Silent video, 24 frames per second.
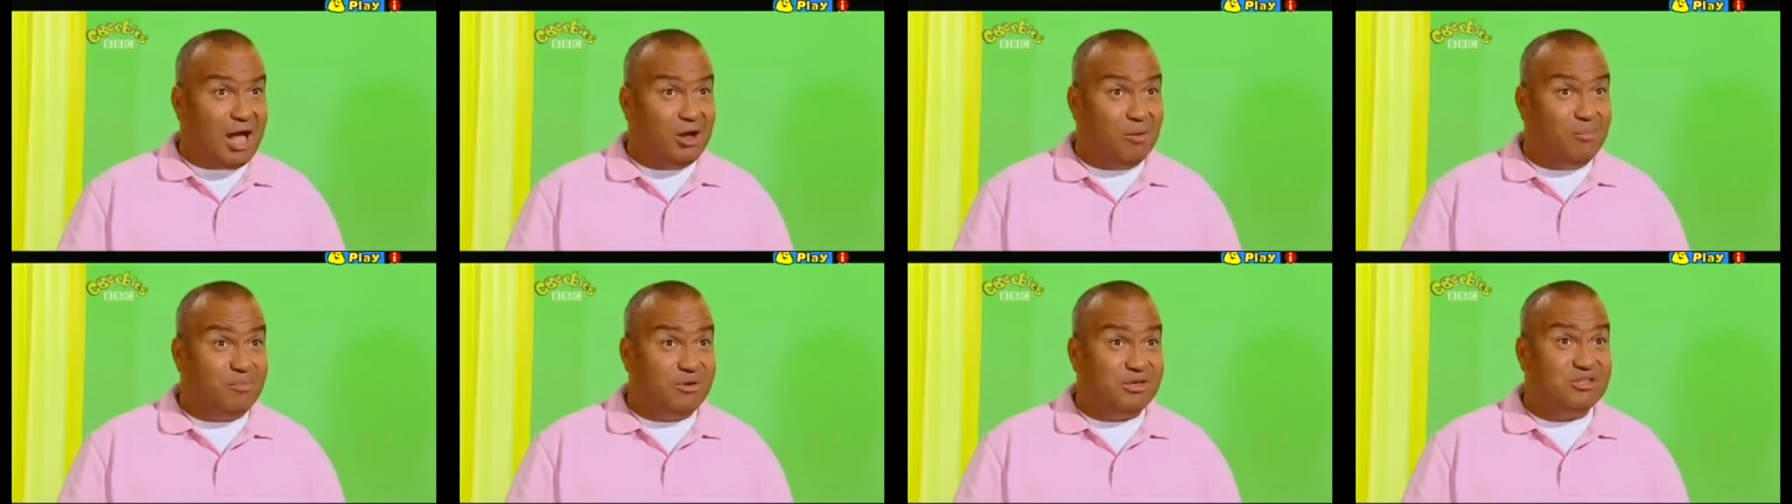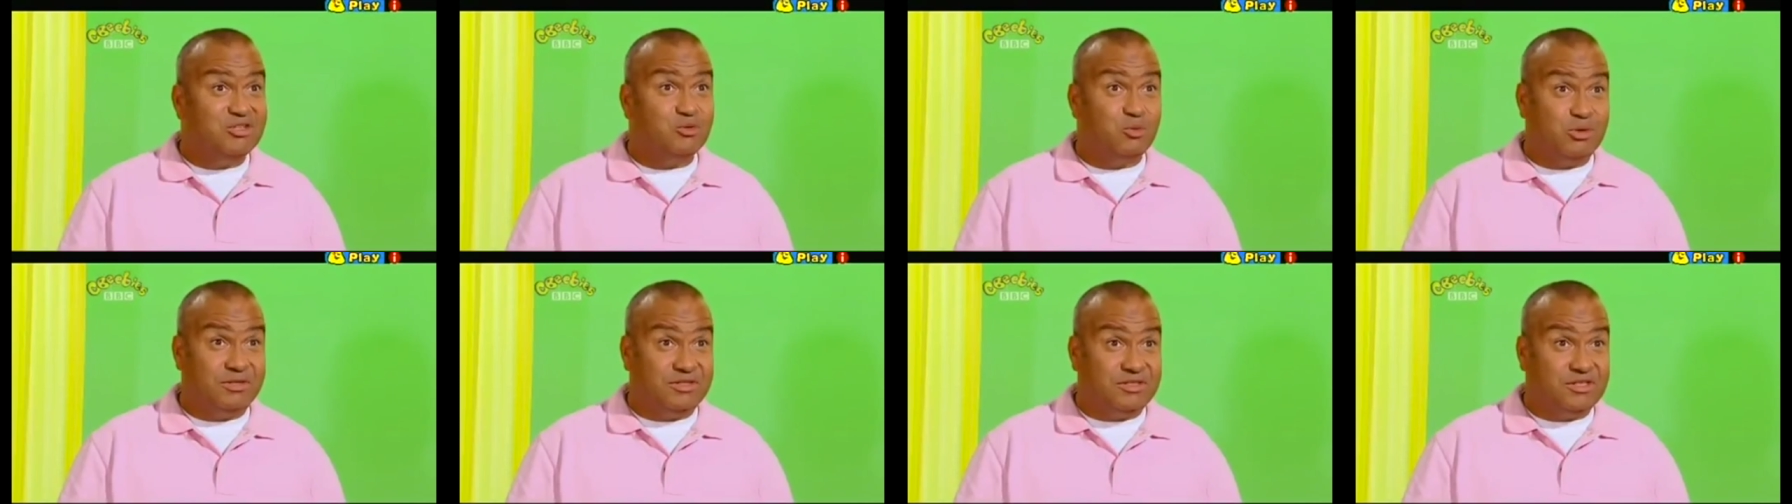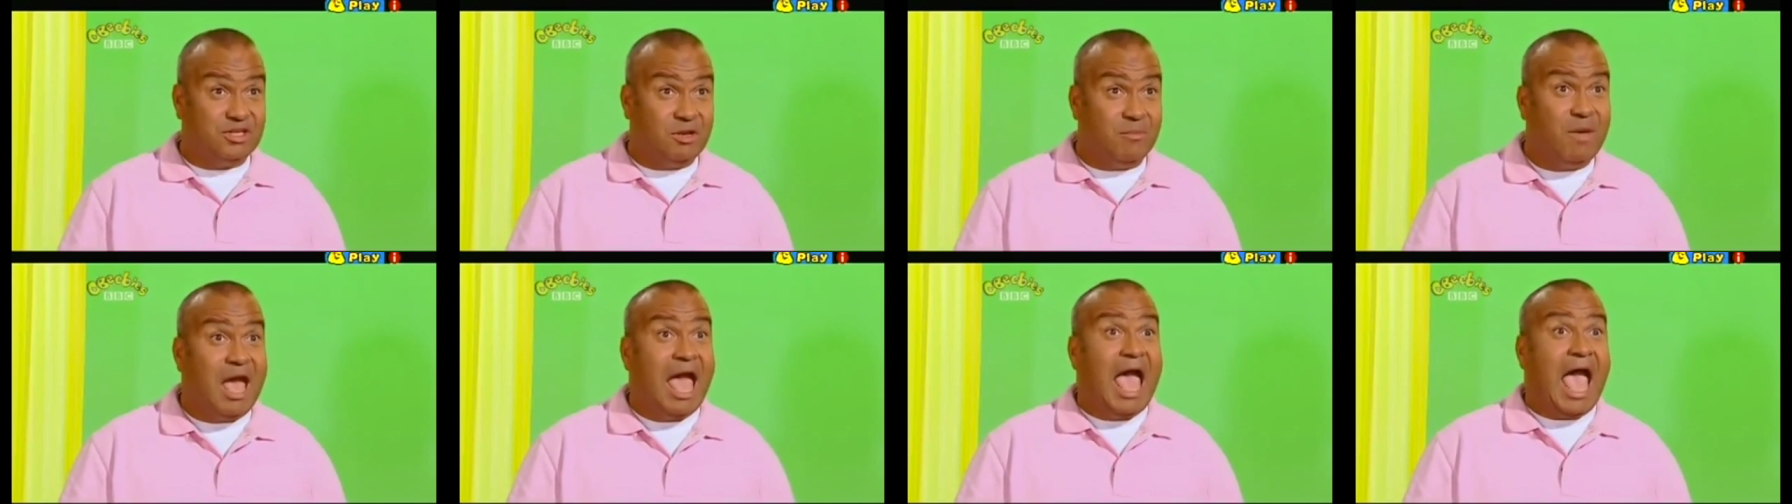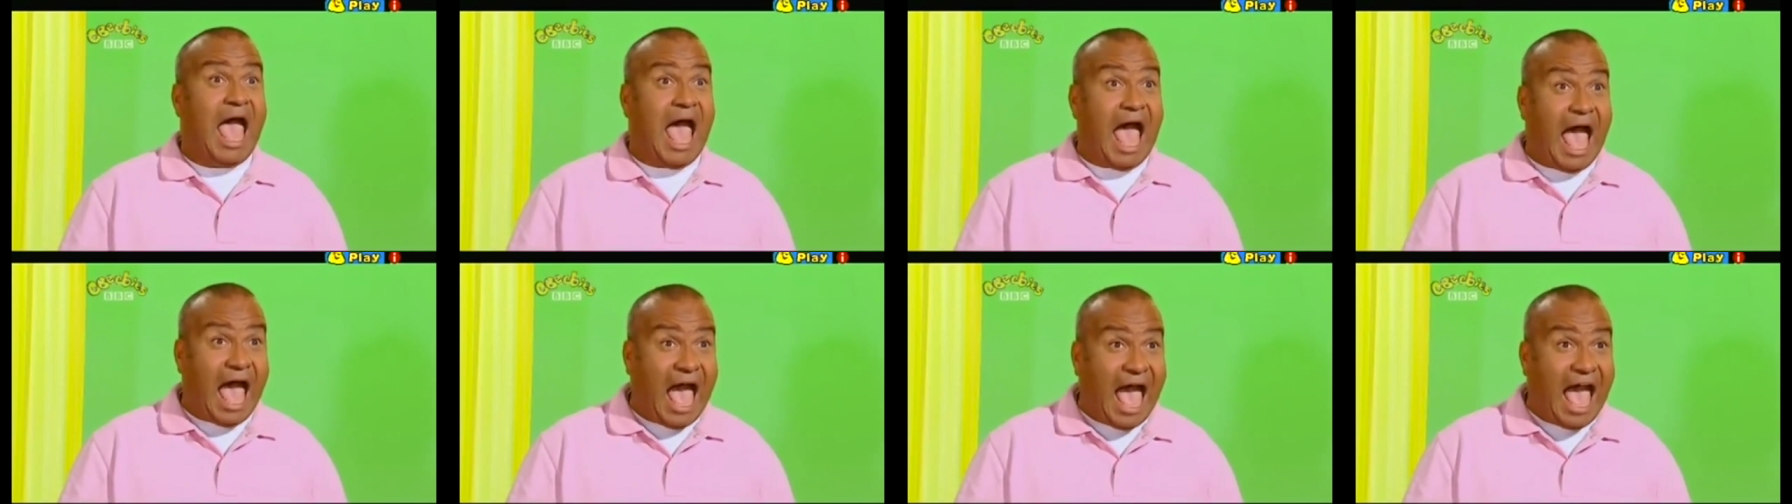help us with some
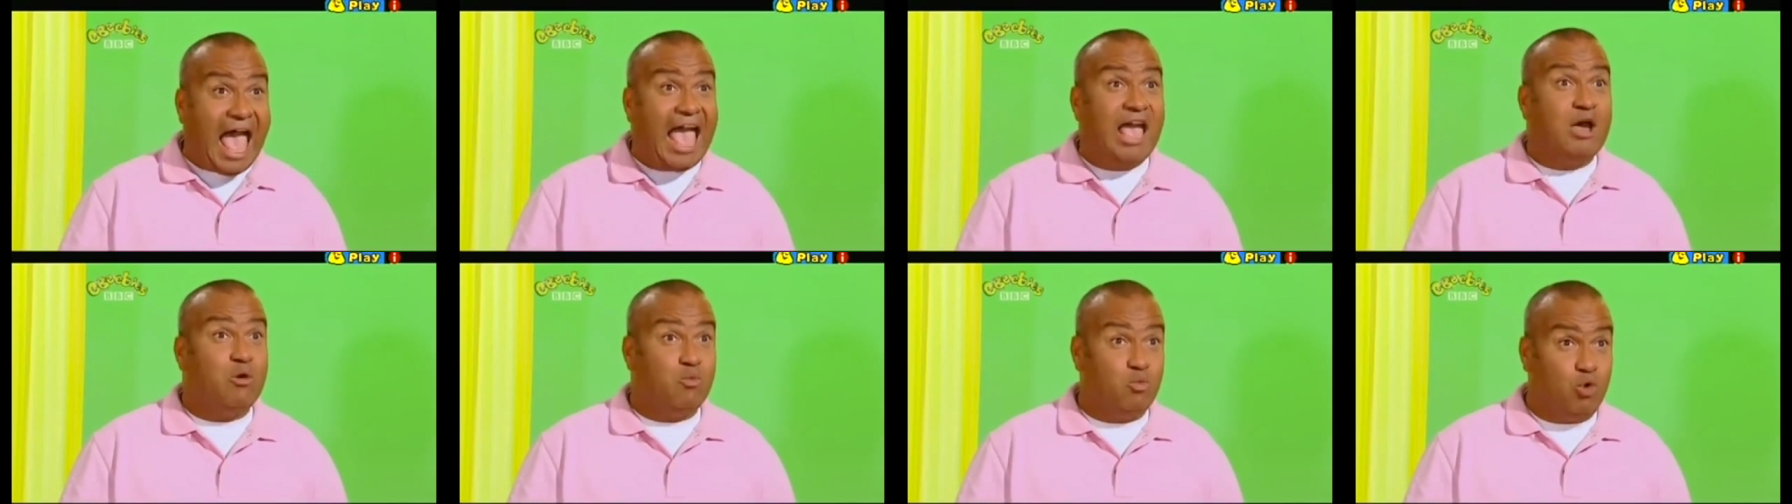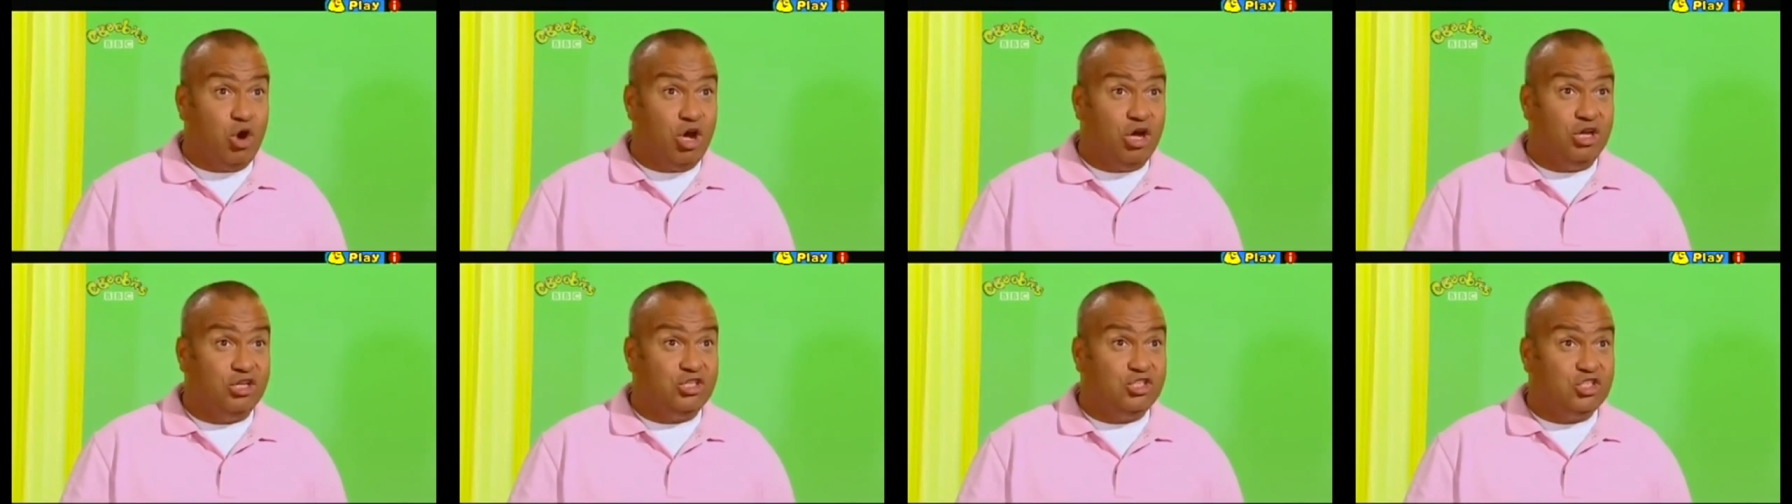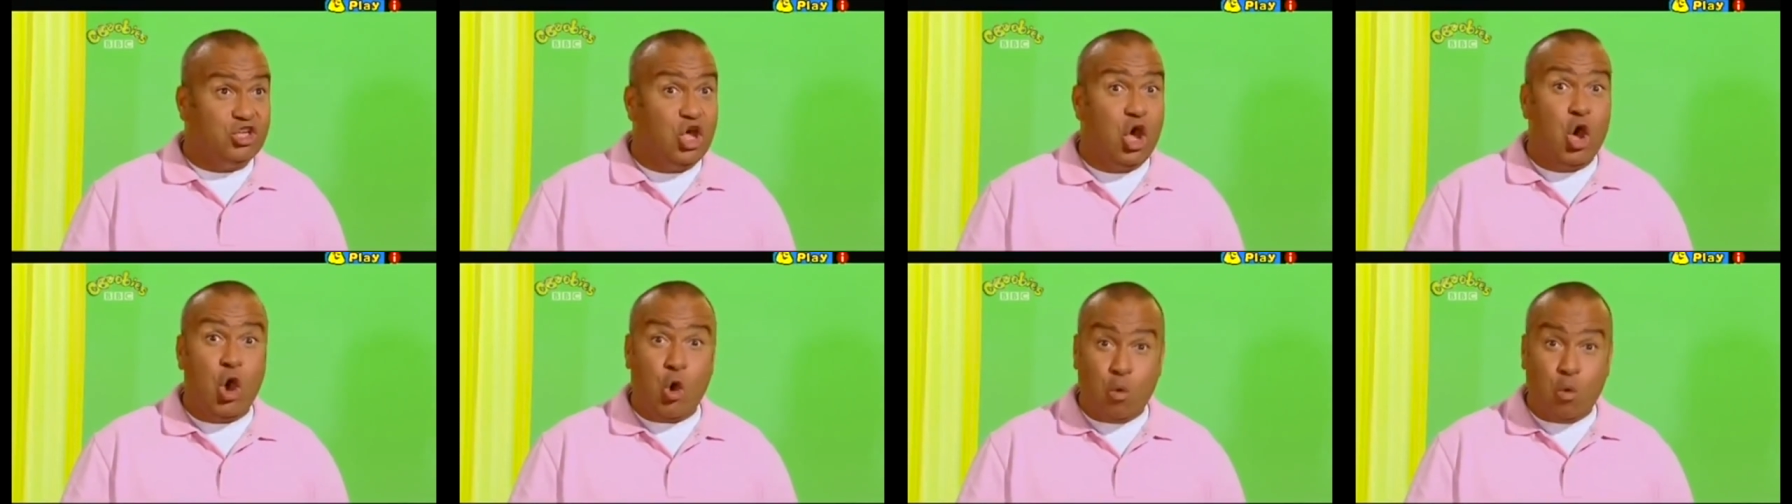a words,